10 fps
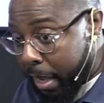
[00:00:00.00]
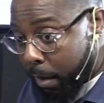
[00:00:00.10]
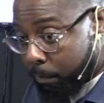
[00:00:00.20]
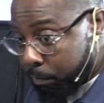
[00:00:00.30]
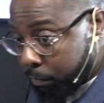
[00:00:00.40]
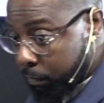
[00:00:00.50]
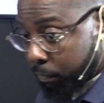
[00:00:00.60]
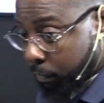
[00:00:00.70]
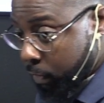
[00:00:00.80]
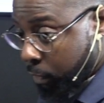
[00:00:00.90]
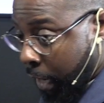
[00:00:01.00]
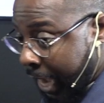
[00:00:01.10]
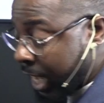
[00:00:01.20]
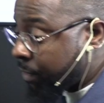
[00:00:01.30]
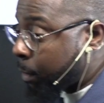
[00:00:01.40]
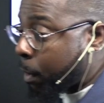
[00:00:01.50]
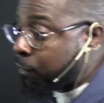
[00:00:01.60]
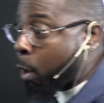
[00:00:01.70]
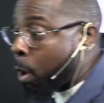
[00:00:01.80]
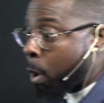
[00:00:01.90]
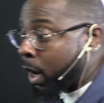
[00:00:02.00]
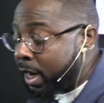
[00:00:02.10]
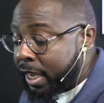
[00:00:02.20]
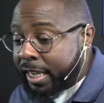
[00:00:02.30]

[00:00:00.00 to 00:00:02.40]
about, right? Even before